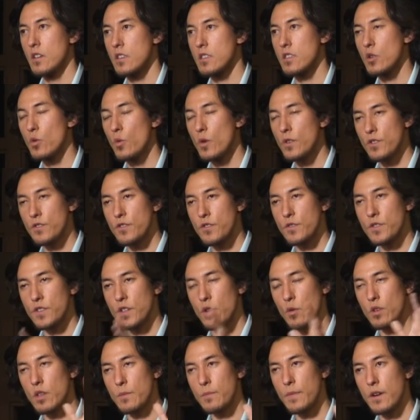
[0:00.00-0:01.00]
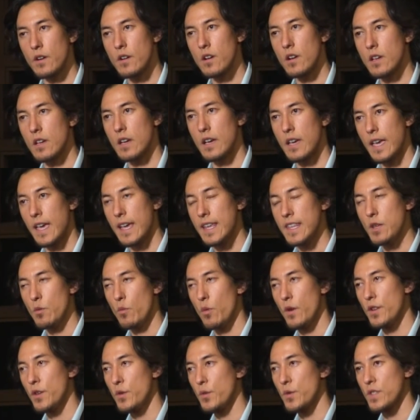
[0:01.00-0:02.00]
200 years ago in America,
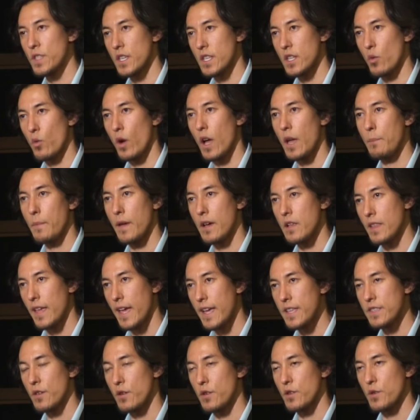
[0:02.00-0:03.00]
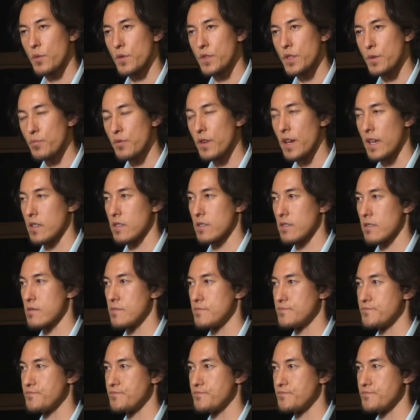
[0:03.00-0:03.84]
anyone who was not a white male landowner was oppressed.